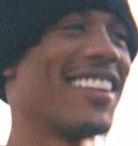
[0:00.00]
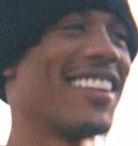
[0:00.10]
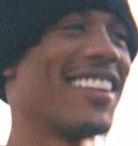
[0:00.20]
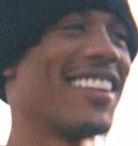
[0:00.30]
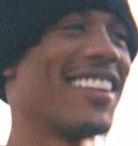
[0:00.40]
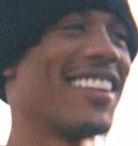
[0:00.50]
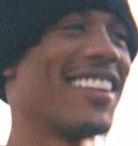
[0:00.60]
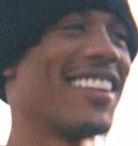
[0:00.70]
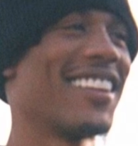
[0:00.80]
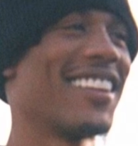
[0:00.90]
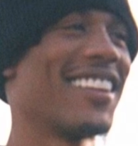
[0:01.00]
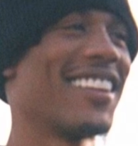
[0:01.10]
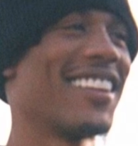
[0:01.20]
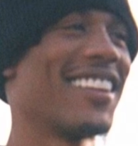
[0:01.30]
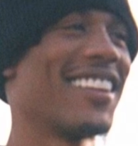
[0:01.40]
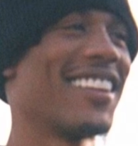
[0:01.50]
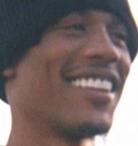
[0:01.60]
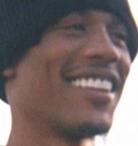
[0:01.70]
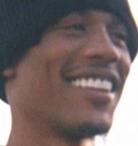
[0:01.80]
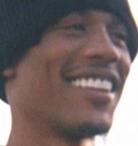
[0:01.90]

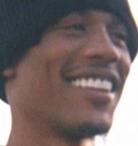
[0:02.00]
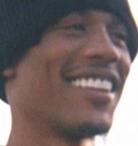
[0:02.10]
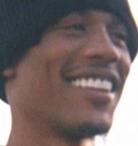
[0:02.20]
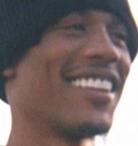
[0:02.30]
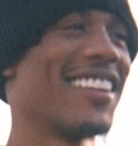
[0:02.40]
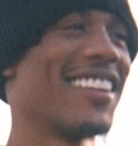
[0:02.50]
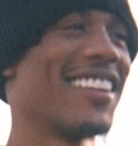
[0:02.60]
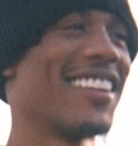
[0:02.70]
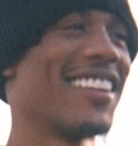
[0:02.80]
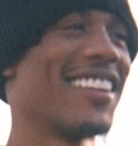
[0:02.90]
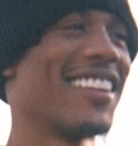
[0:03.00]
This is a still picture; no speech is visible.